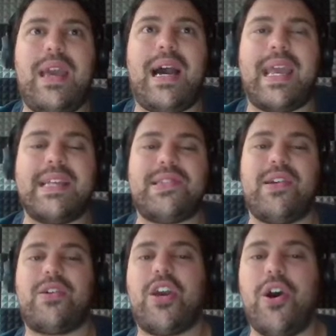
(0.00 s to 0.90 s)
I guess
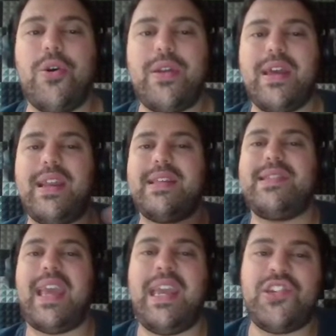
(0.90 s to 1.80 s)
they're coded
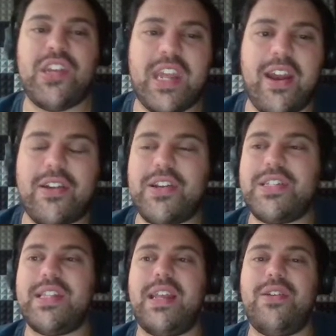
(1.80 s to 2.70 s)
as Asian
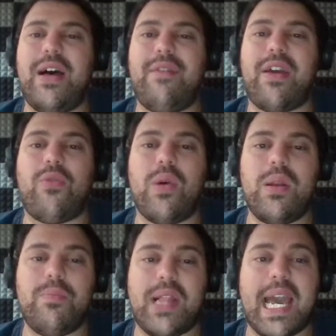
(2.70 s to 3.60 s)
characters, and then you'll have like
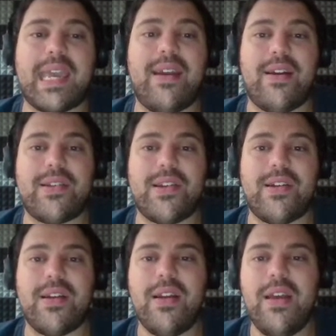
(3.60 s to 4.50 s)
one black
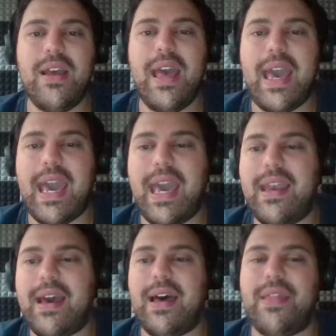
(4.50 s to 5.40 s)
character.
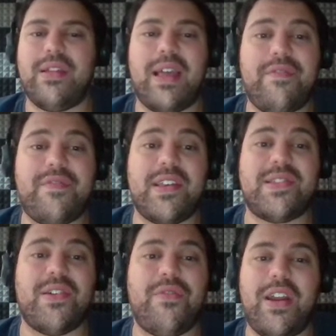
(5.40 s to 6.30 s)
And the
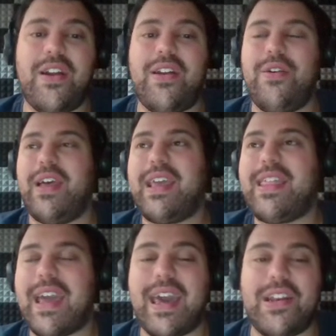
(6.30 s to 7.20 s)
leftists over here don't like
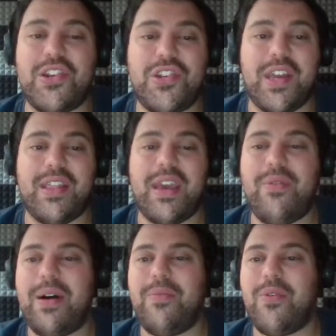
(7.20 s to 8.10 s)
that kind of shit. They
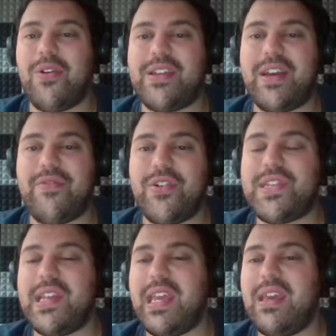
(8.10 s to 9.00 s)
want more
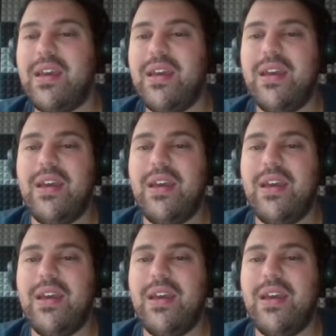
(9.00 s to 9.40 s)
diversity.